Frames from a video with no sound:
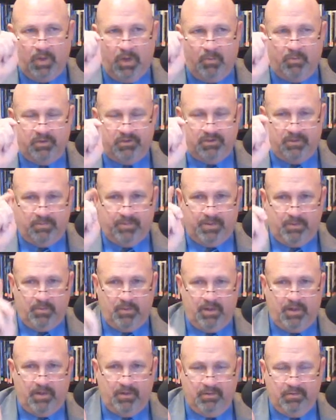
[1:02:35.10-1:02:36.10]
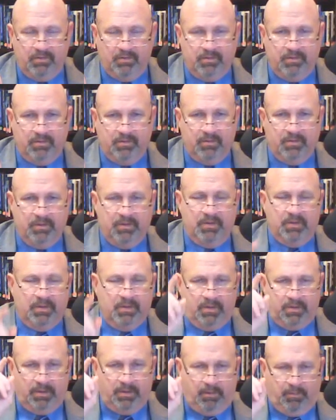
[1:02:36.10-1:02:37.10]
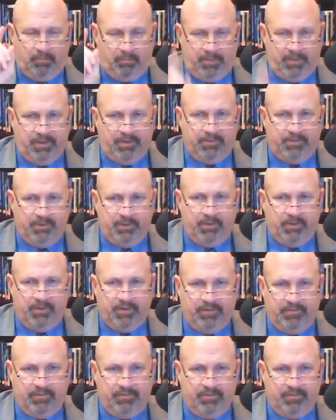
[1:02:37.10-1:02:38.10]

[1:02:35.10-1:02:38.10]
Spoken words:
I want you to be aware, be intuitive.